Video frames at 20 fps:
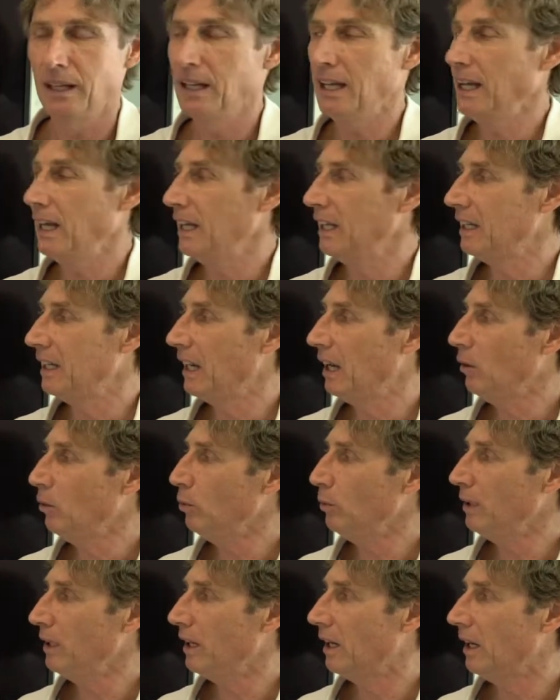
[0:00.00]
And now
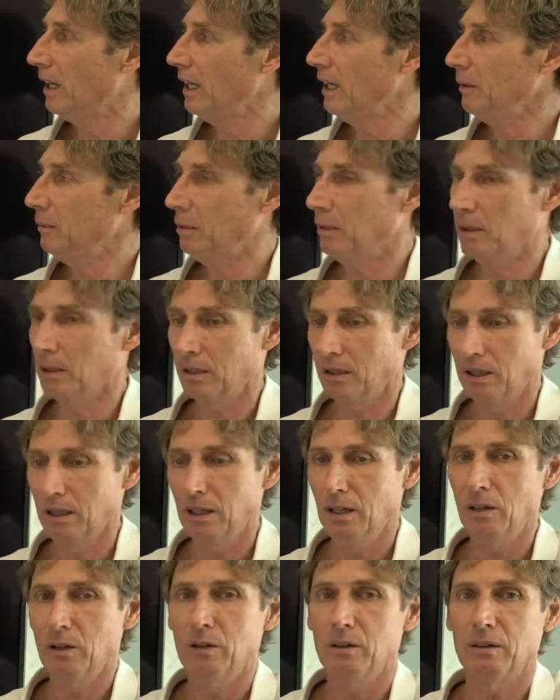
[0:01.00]
we are able
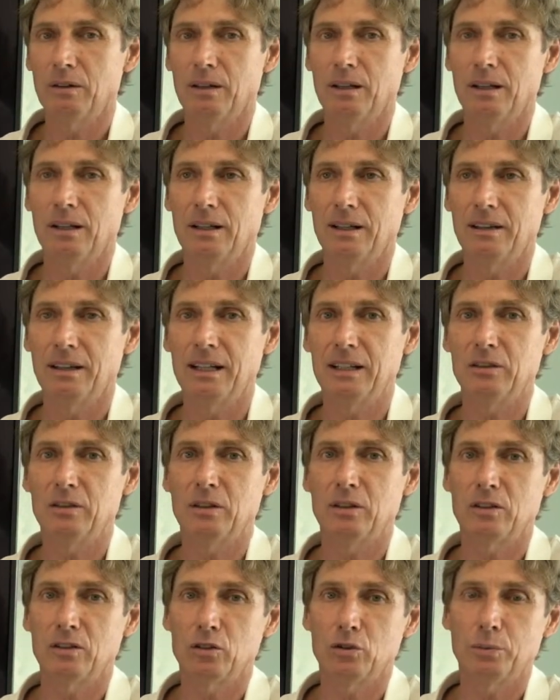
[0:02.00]

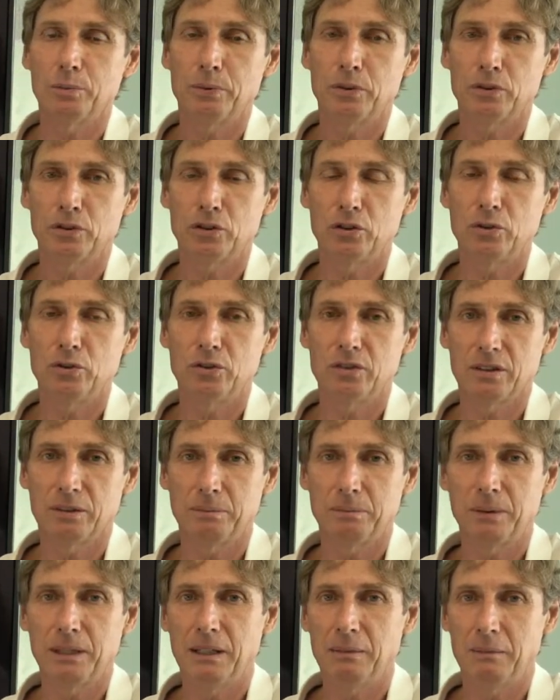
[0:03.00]
to produce a
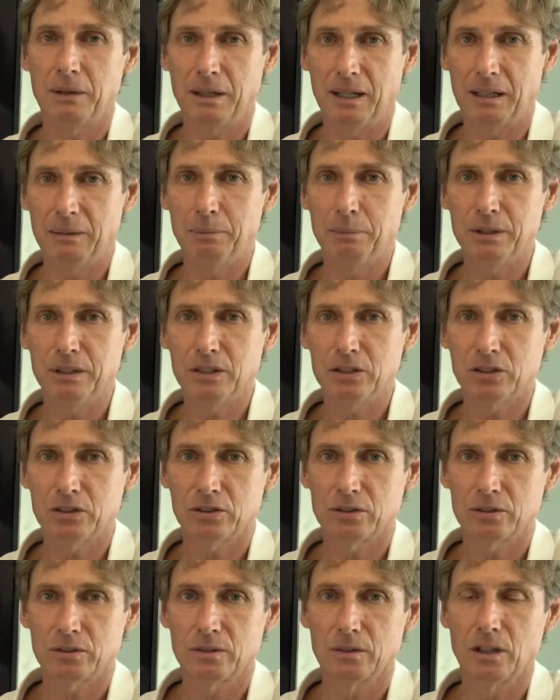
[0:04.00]
PMMA bridge,
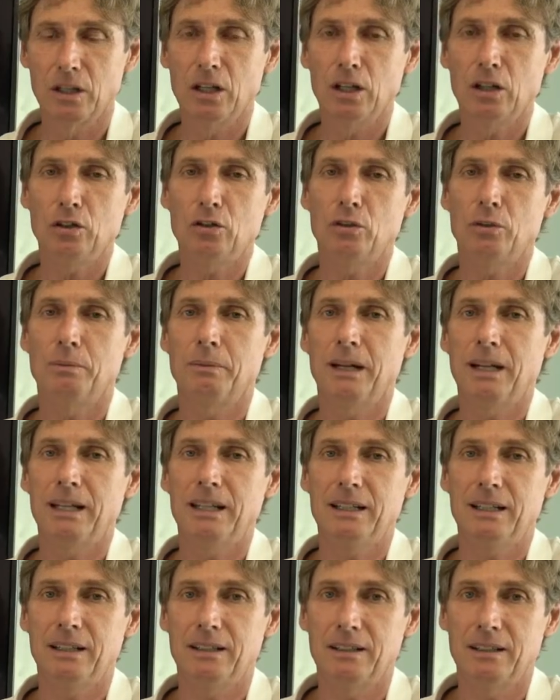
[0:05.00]
to
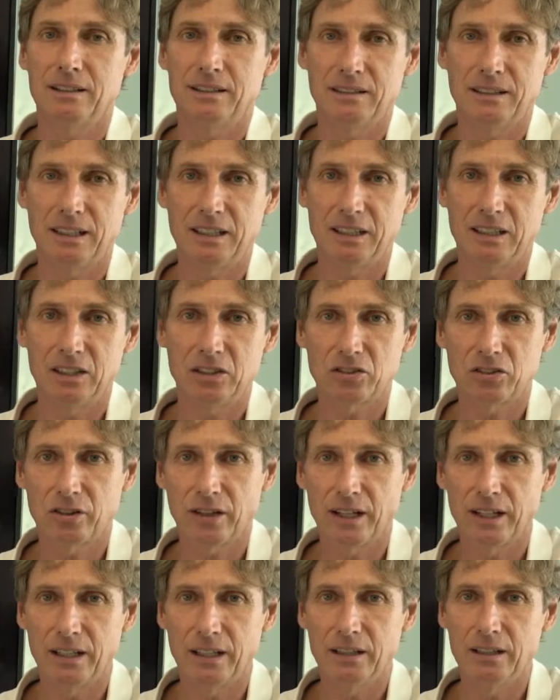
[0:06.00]
make an aesthetic
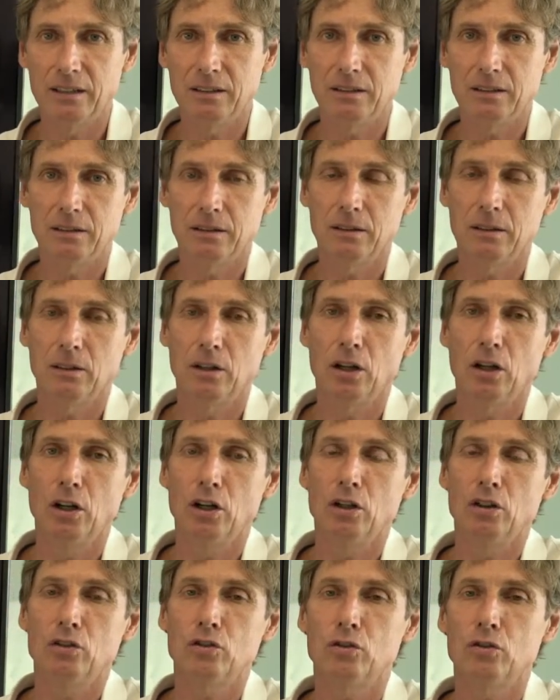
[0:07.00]
try-in,
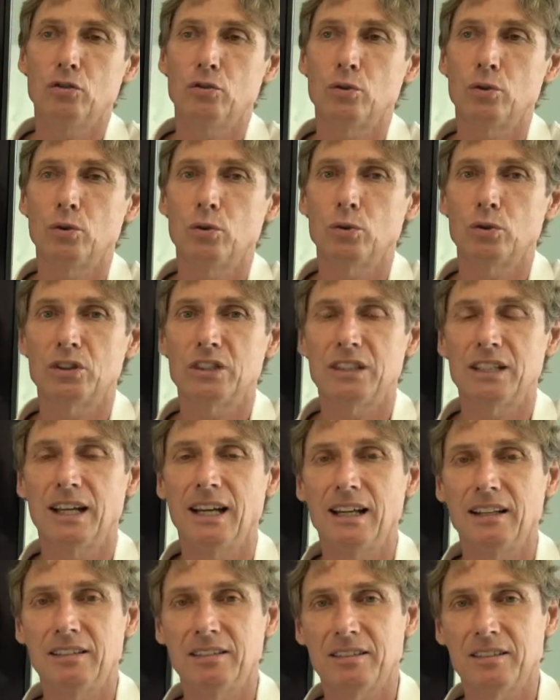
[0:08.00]
to
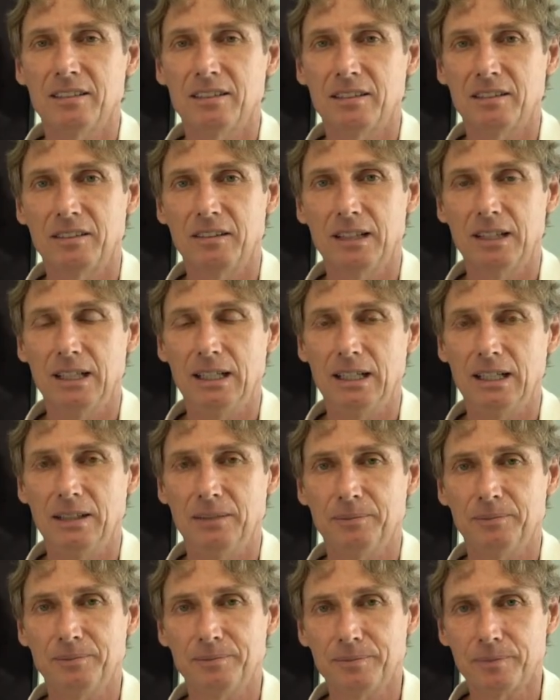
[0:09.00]
test
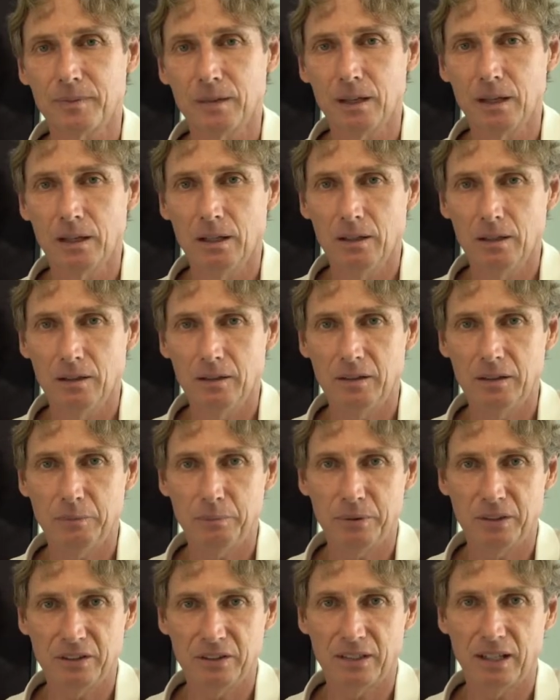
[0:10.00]
the
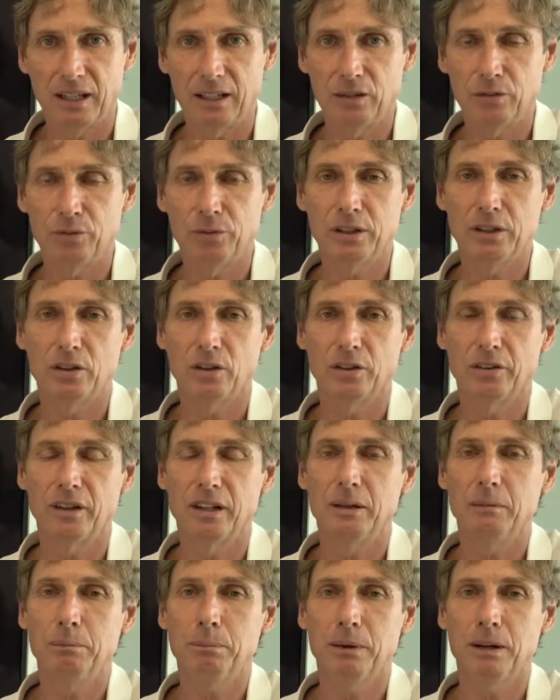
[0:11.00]
precise fit on the
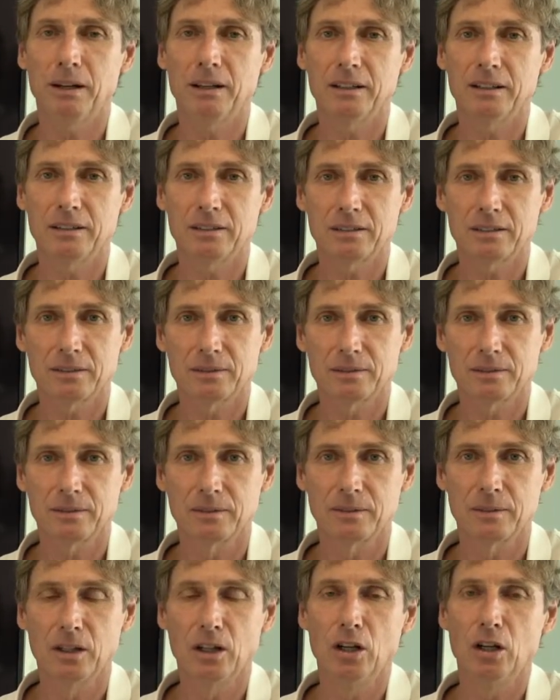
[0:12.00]
implants,
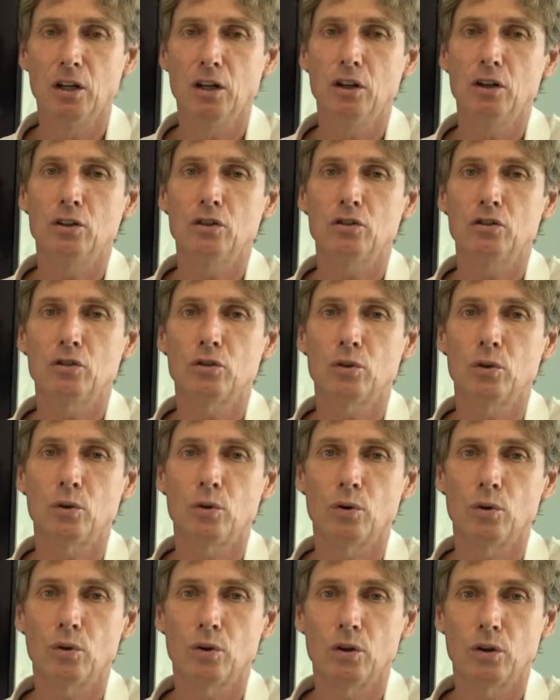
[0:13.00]

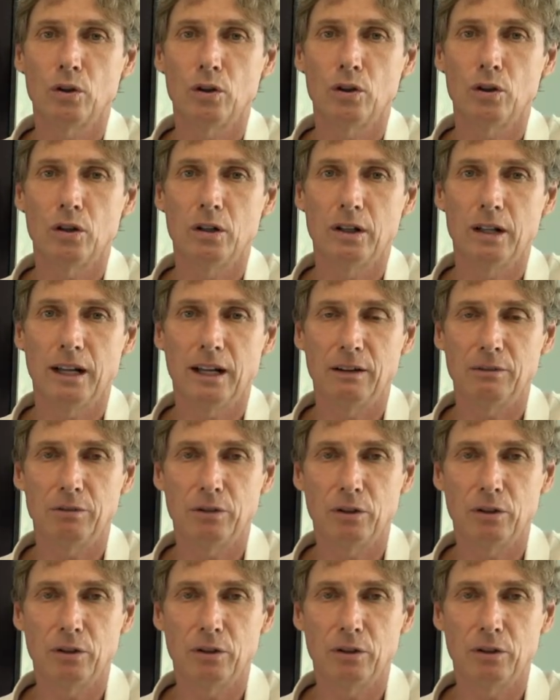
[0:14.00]
to have a